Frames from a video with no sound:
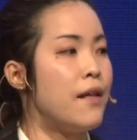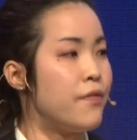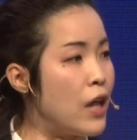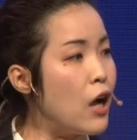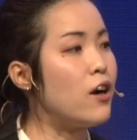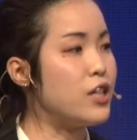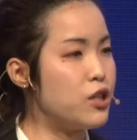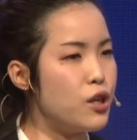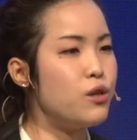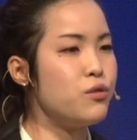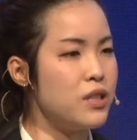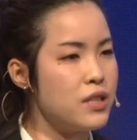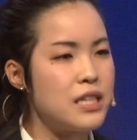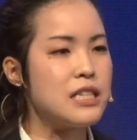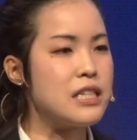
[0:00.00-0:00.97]
Now I know
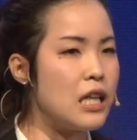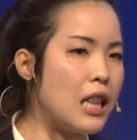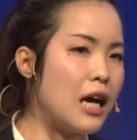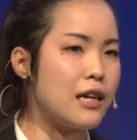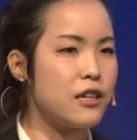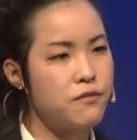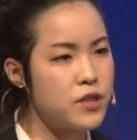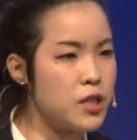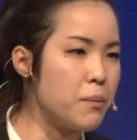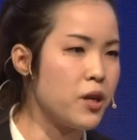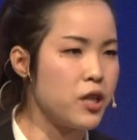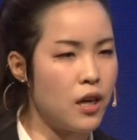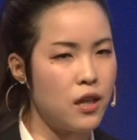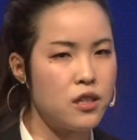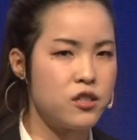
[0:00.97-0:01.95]
this is a lot of
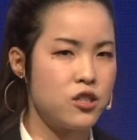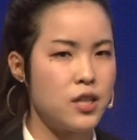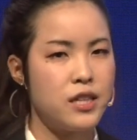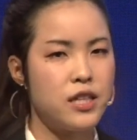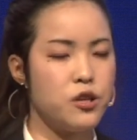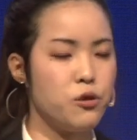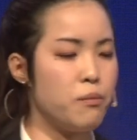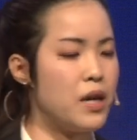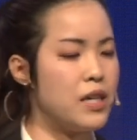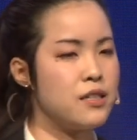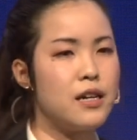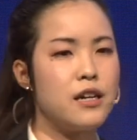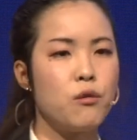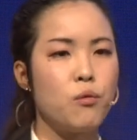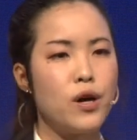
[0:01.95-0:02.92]
terminology, and you might
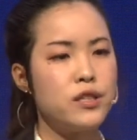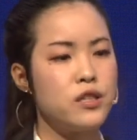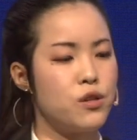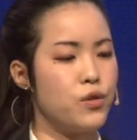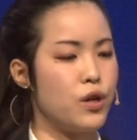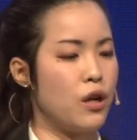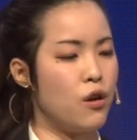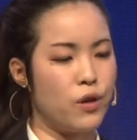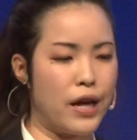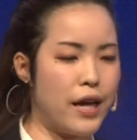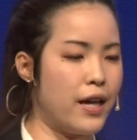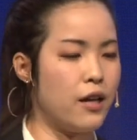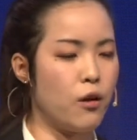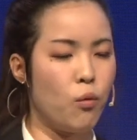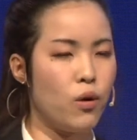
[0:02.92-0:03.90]
start wondering,
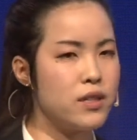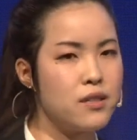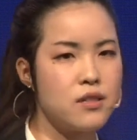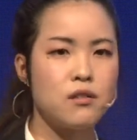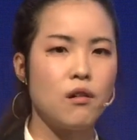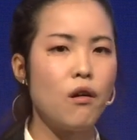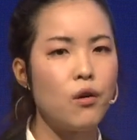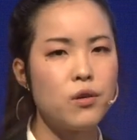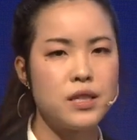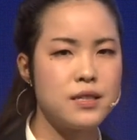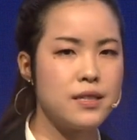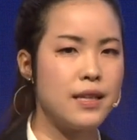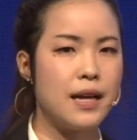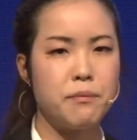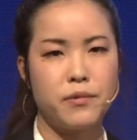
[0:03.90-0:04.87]
okay, what does all
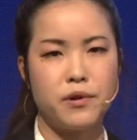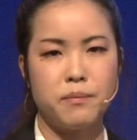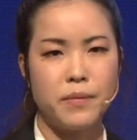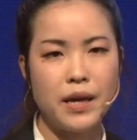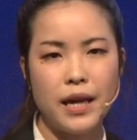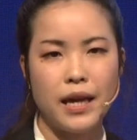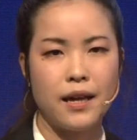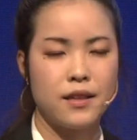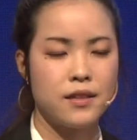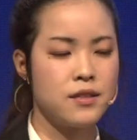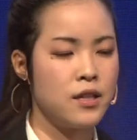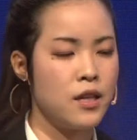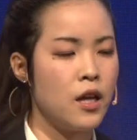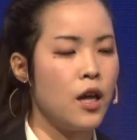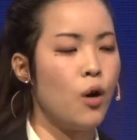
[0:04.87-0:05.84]
this number mean?
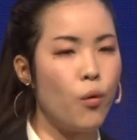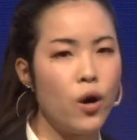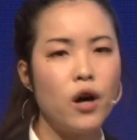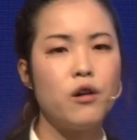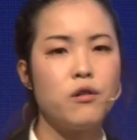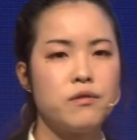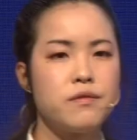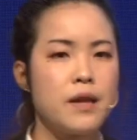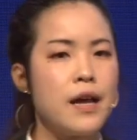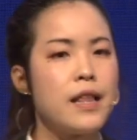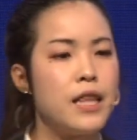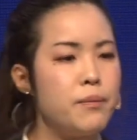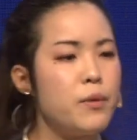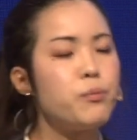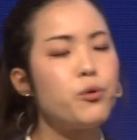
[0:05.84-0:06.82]
Well,
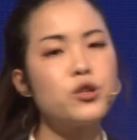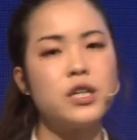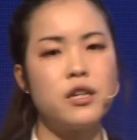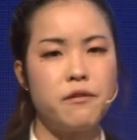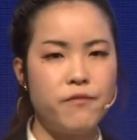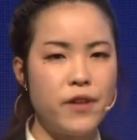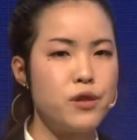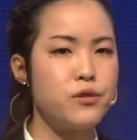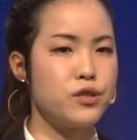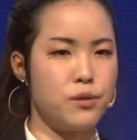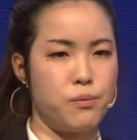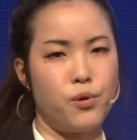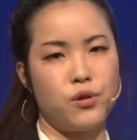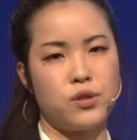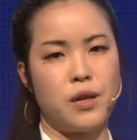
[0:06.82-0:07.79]
let me put a very
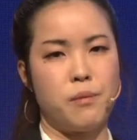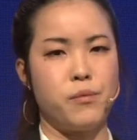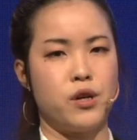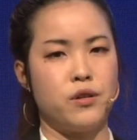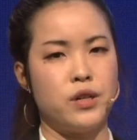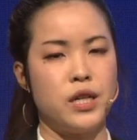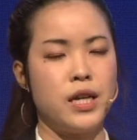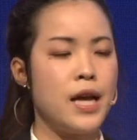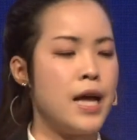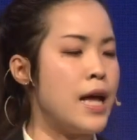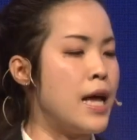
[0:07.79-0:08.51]
simple summary.